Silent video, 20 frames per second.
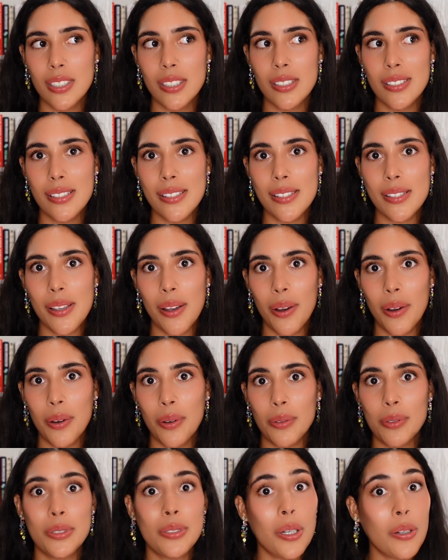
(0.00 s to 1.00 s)

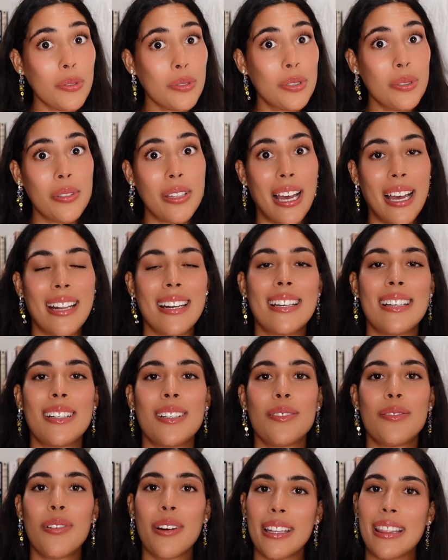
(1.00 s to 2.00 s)
So don't do that.
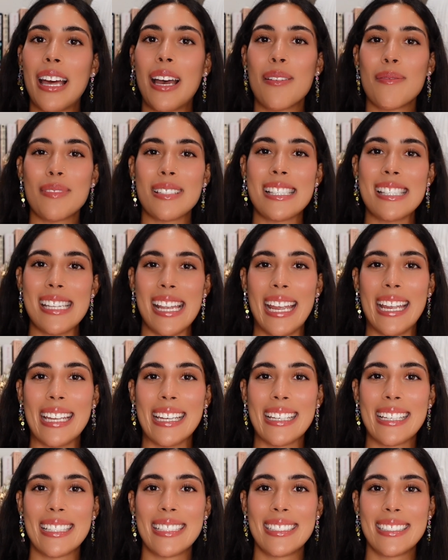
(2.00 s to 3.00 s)
Avoid that
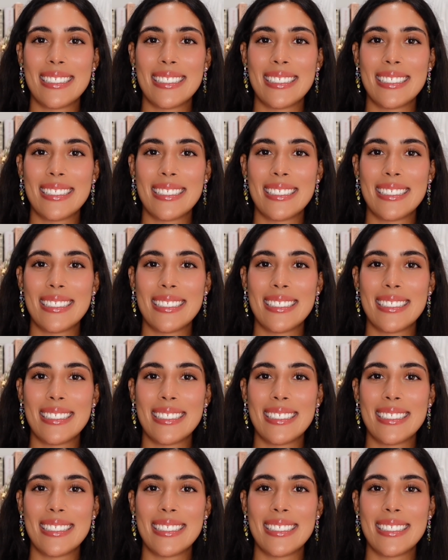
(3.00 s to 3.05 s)
mistake.